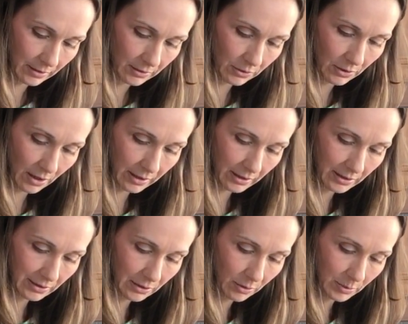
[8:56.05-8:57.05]
Do not
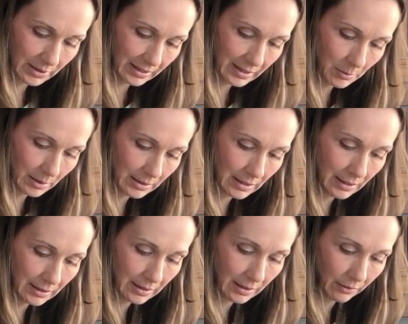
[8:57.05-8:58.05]
consume sesame
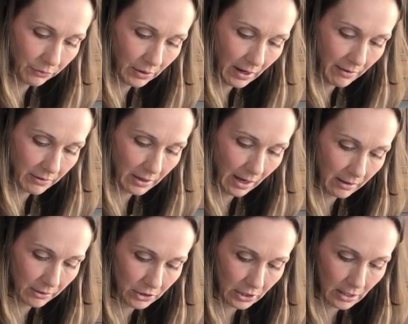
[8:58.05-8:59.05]
seeds if you have an
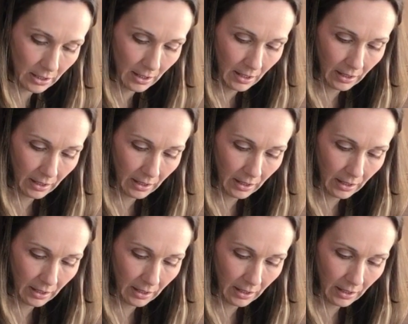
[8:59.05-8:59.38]
allergy.